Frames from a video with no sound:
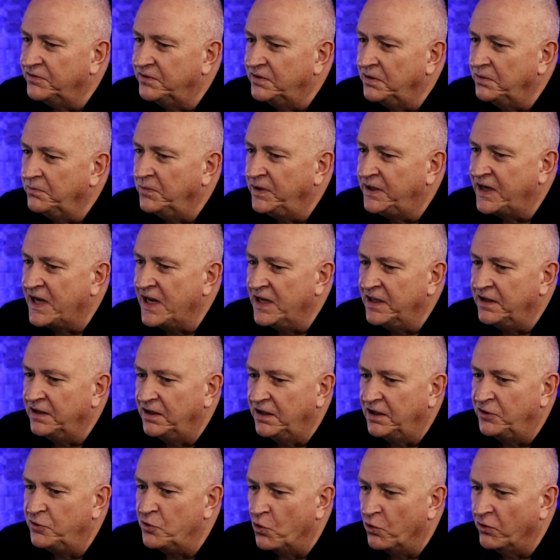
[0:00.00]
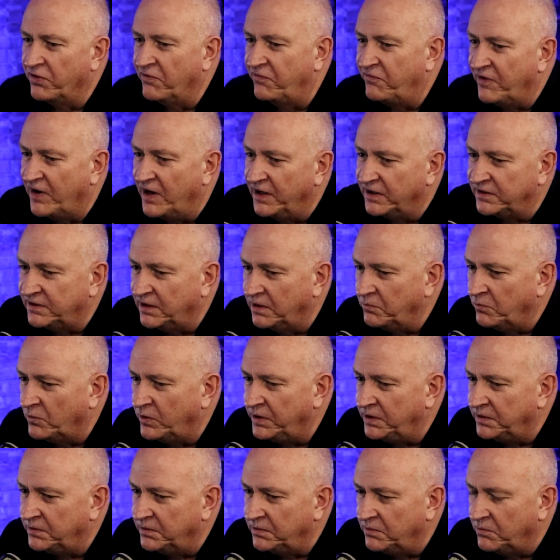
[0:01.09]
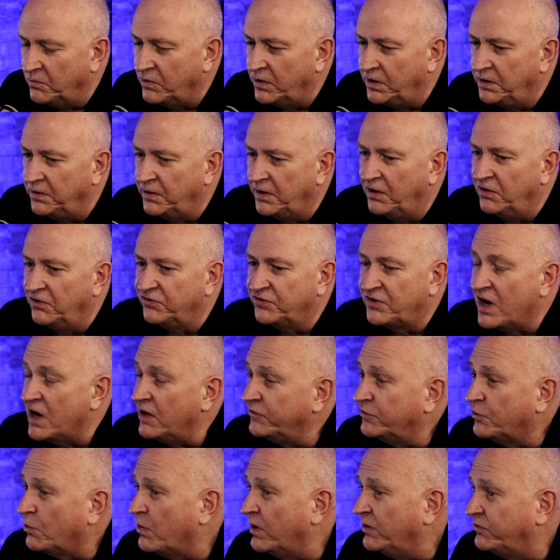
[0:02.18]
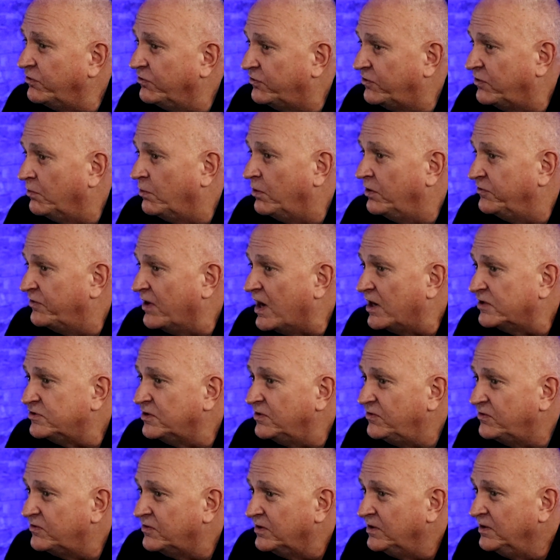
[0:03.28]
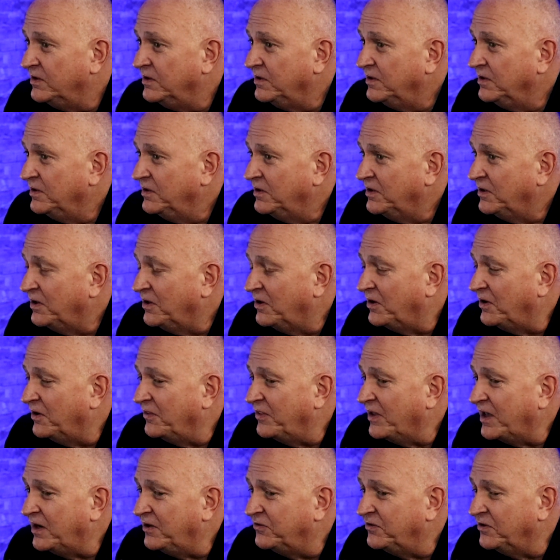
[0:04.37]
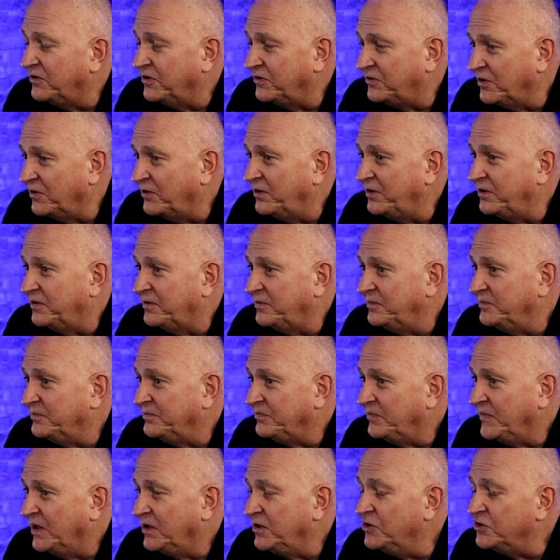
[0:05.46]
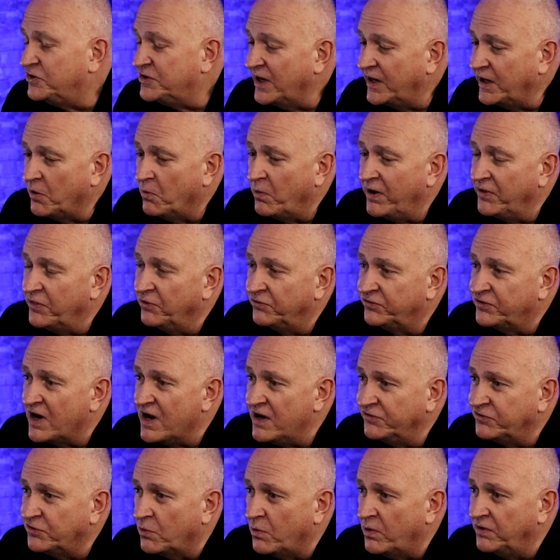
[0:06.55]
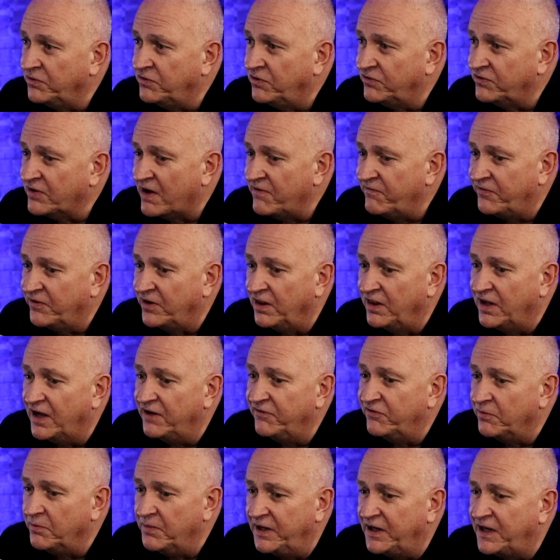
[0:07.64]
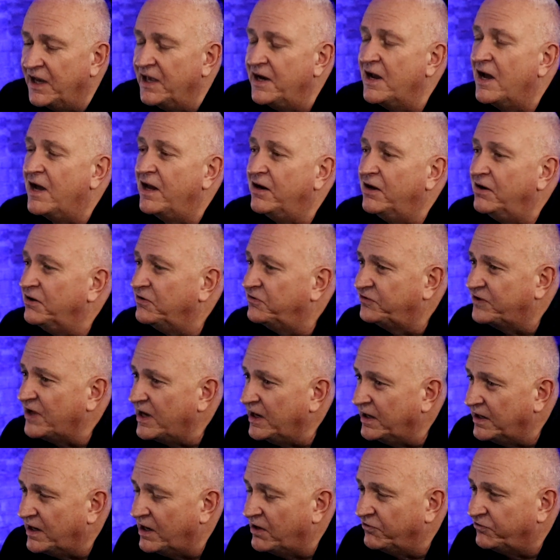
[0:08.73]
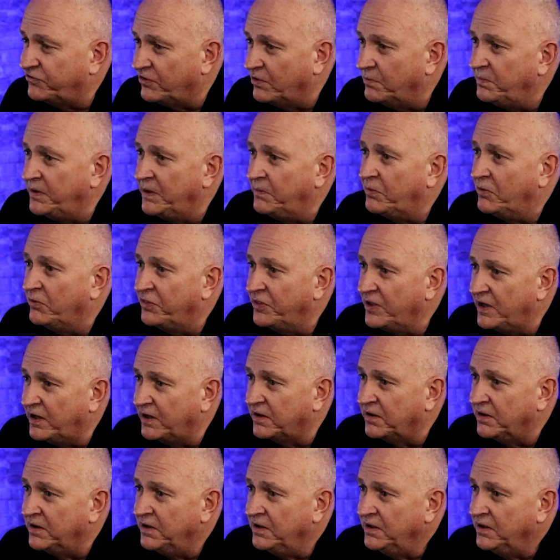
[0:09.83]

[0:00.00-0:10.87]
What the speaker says: We can't ignore the fact that when there's consequences to one's actions, that is a deterrent. Mm-hmm. You take away those consequences, I, for the life of me, cannot understand how some people think